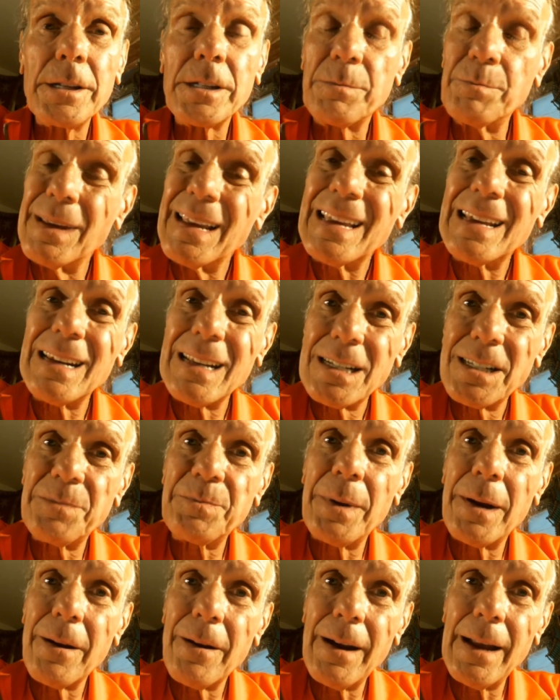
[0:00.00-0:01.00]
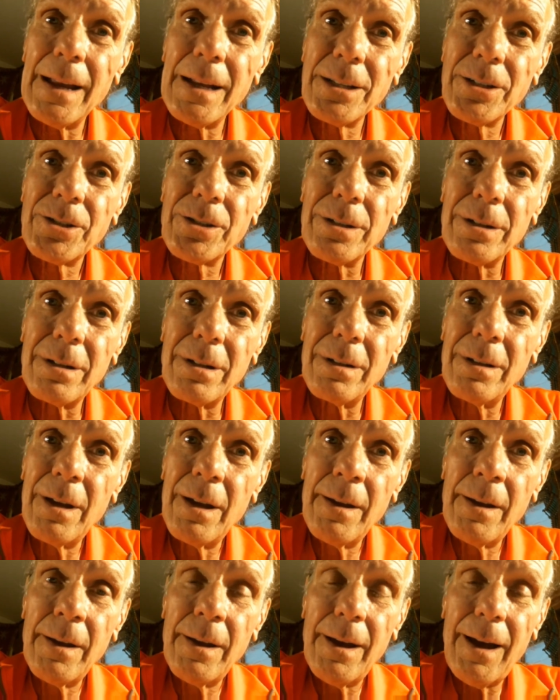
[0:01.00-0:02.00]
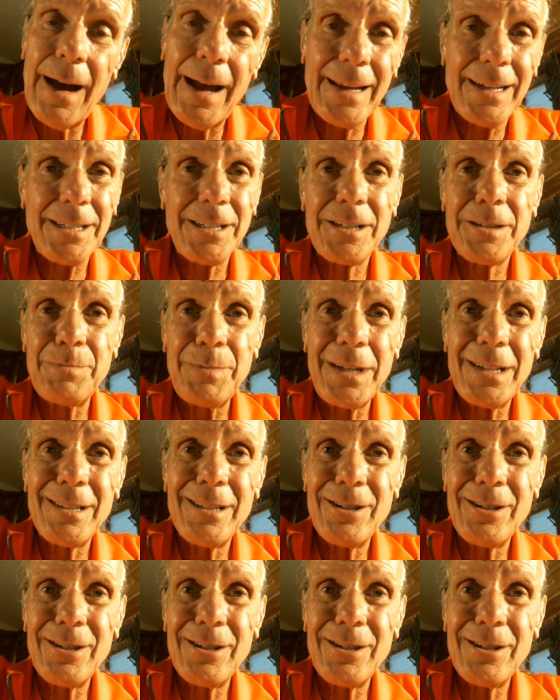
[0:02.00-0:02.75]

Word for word: is being experiential. I can speak